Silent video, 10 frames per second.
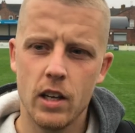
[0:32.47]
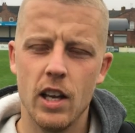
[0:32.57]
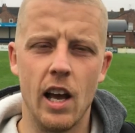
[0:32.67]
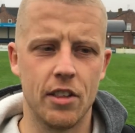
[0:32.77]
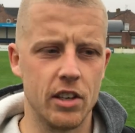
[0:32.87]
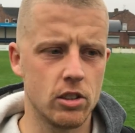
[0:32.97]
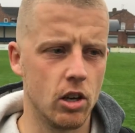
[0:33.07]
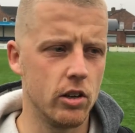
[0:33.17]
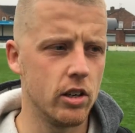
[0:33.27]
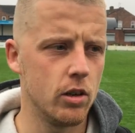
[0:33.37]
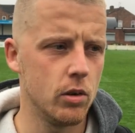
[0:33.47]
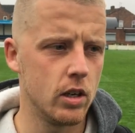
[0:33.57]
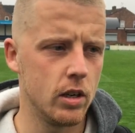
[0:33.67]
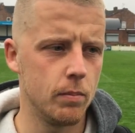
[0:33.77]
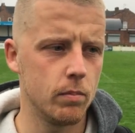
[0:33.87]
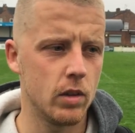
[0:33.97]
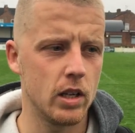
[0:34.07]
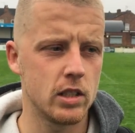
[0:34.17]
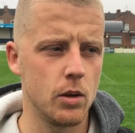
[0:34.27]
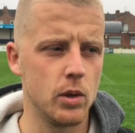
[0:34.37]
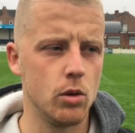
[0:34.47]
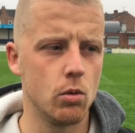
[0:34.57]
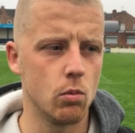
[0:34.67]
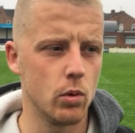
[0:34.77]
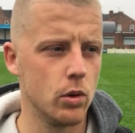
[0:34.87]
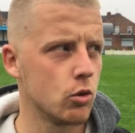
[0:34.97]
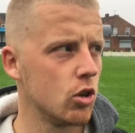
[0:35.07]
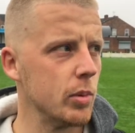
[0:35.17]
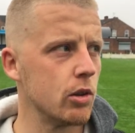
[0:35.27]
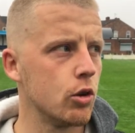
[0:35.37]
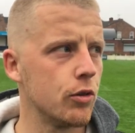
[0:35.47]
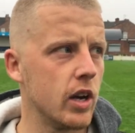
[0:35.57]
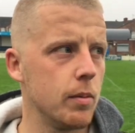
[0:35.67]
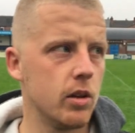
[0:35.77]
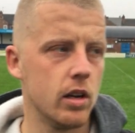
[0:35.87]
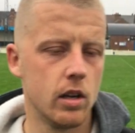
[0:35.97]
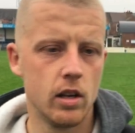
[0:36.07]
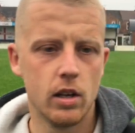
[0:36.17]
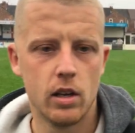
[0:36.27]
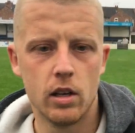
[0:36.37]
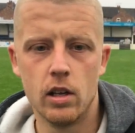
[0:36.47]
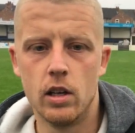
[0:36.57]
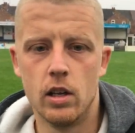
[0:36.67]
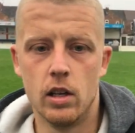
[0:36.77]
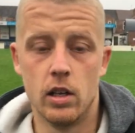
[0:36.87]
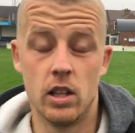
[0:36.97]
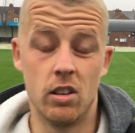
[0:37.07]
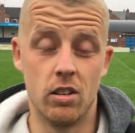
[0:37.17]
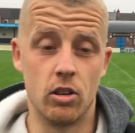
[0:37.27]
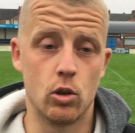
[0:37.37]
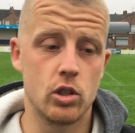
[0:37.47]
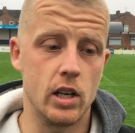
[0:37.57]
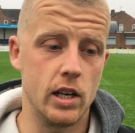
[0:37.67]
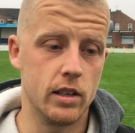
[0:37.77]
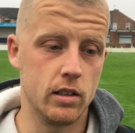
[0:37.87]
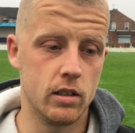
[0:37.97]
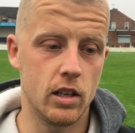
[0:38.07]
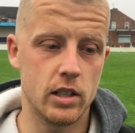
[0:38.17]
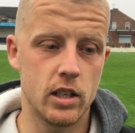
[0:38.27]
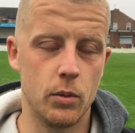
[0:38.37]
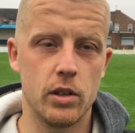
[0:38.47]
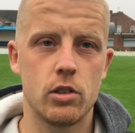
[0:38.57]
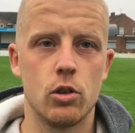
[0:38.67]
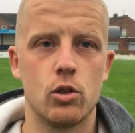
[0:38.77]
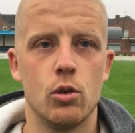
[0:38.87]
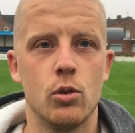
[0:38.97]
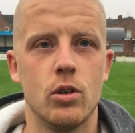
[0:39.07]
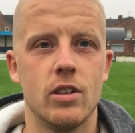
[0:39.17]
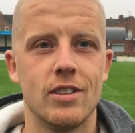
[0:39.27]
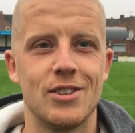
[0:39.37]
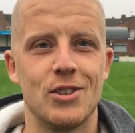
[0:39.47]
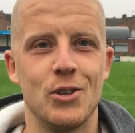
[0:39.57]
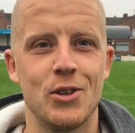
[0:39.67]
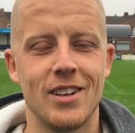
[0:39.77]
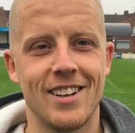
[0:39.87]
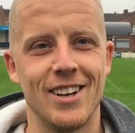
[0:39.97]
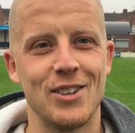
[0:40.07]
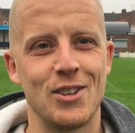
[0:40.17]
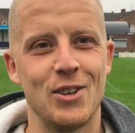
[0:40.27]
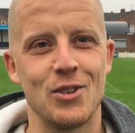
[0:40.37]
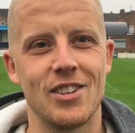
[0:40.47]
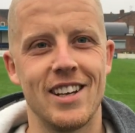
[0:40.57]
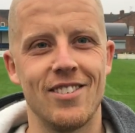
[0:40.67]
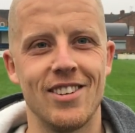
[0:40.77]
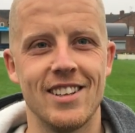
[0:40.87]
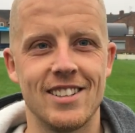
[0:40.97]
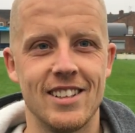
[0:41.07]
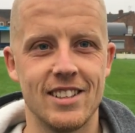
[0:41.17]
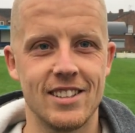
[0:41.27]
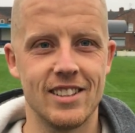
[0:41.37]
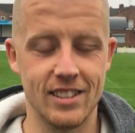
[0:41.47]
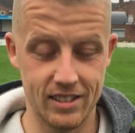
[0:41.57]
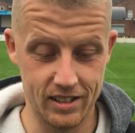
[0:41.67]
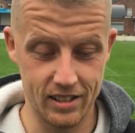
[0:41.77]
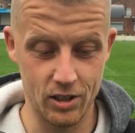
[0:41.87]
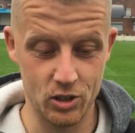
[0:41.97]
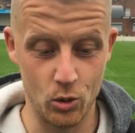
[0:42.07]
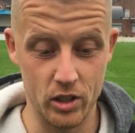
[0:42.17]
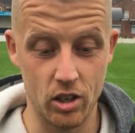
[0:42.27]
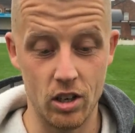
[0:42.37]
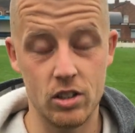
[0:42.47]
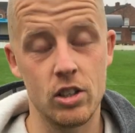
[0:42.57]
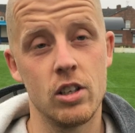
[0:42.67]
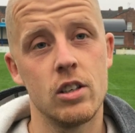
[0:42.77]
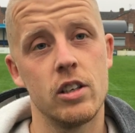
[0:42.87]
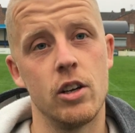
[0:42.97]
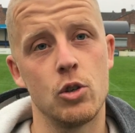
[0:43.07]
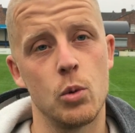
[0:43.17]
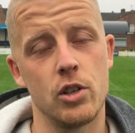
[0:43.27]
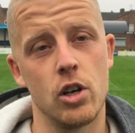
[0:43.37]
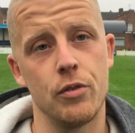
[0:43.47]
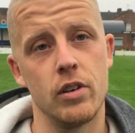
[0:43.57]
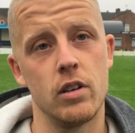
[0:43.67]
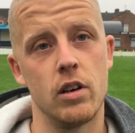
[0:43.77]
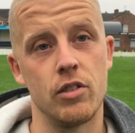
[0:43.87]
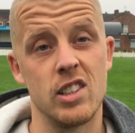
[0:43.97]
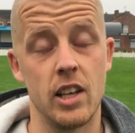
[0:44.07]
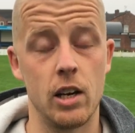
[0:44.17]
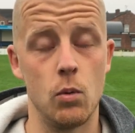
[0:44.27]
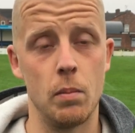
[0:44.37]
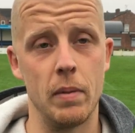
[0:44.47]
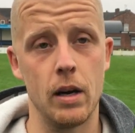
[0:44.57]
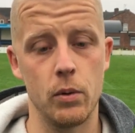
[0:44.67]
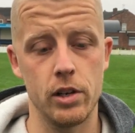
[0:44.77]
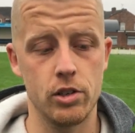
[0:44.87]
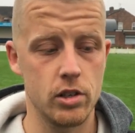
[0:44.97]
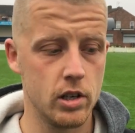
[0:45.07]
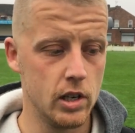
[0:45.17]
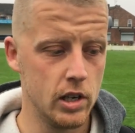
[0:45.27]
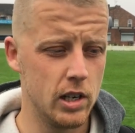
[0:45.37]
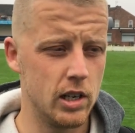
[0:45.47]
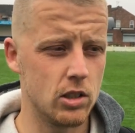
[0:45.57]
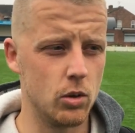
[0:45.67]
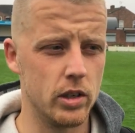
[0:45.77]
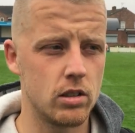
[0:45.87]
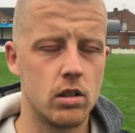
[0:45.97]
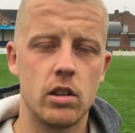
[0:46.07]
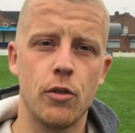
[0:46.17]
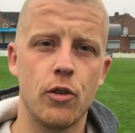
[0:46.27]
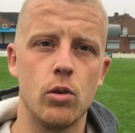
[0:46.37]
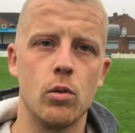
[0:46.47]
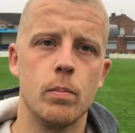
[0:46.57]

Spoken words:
Yeah, I think so. You know, like you say, we knew it was going to be a tough game there. They're a good side, and like you say, when you score two close goals together, it's always hard to, you know, switch off, and obviously they got one back, which is always difficult.